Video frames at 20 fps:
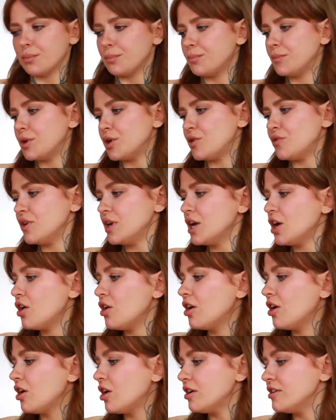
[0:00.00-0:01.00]
Moving
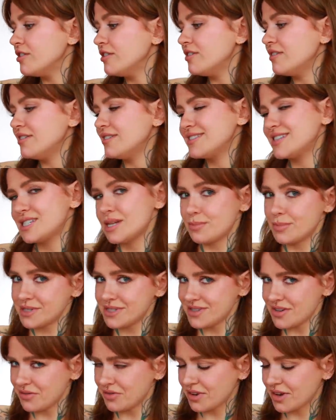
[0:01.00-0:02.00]
on to
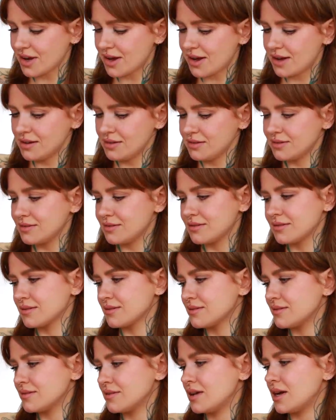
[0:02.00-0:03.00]
Pacifica,
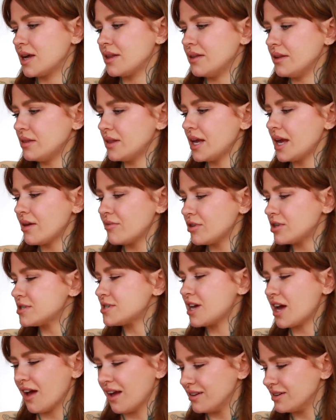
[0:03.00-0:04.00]
I think they have a
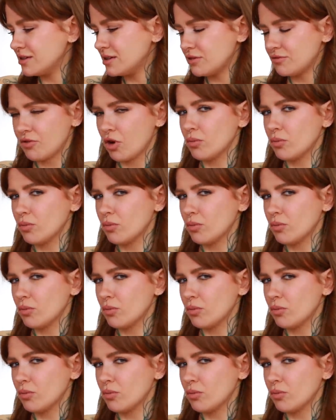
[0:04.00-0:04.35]
ton of